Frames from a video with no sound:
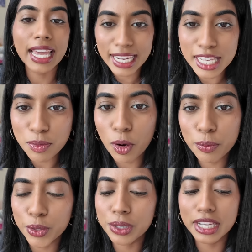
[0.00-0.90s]
There is more
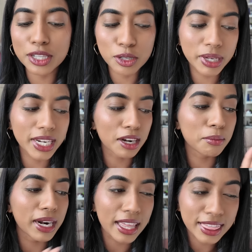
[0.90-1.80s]
beauty to be done,
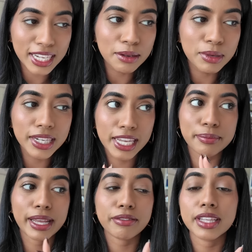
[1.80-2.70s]
but I think I'm gonna
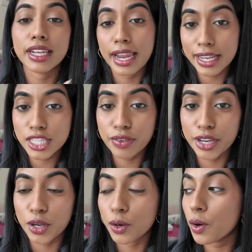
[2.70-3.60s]
keep that for the next
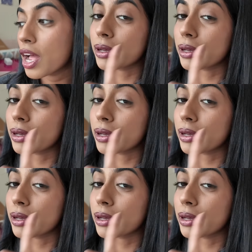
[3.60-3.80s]
video